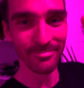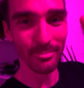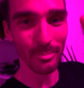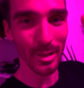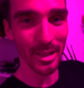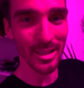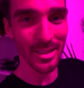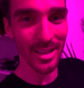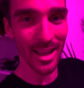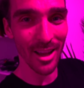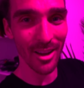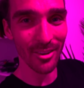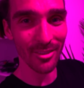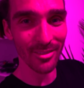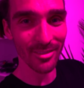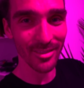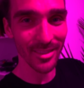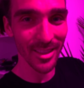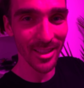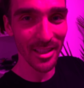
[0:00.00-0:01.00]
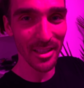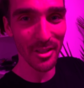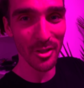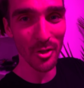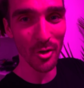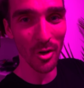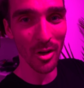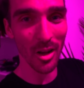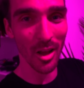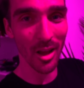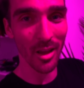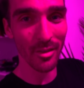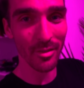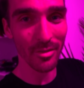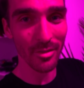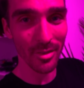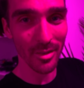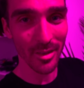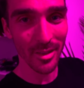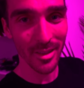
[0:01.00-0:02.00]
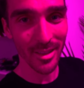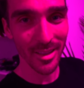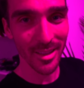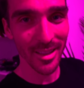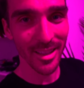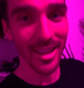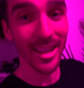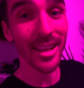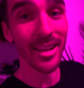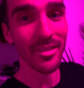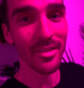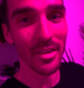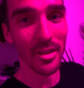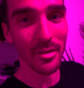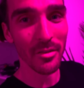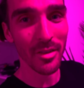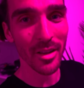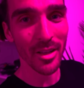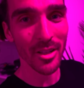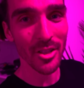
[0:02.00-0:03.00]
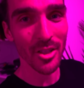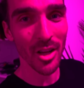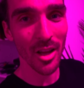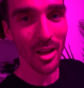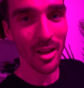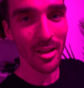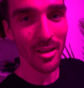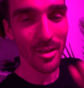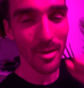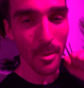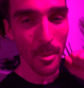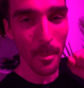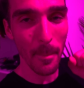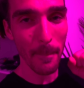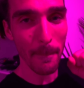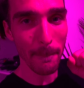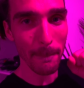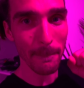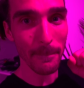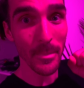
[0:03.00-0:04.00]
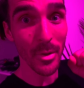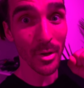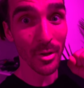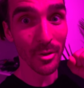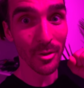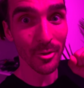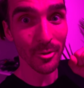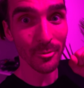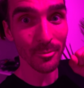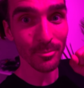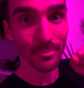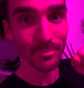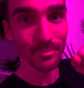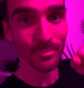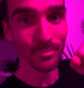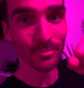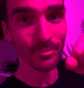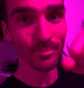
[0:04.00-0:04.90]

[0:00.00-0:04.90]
Peace out enjoy life, and live the adventure. Boom.